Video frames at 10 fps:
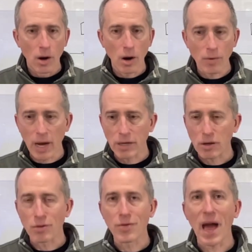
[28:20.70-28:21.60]
All
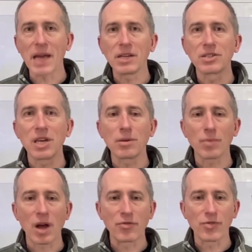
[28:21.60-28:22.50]
right, that is it,
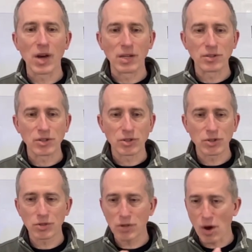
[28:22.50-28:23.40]
my friends.
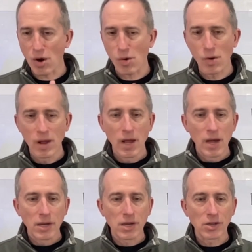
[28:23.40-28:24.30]
So
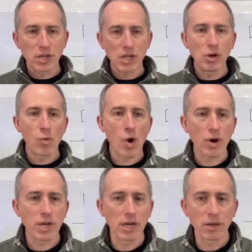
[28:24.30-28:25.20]
continue
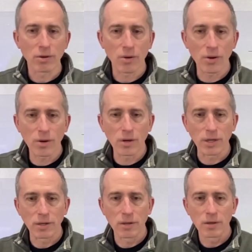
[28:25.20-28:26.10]
working
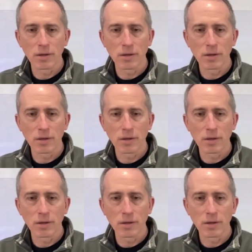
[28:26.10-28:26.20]
on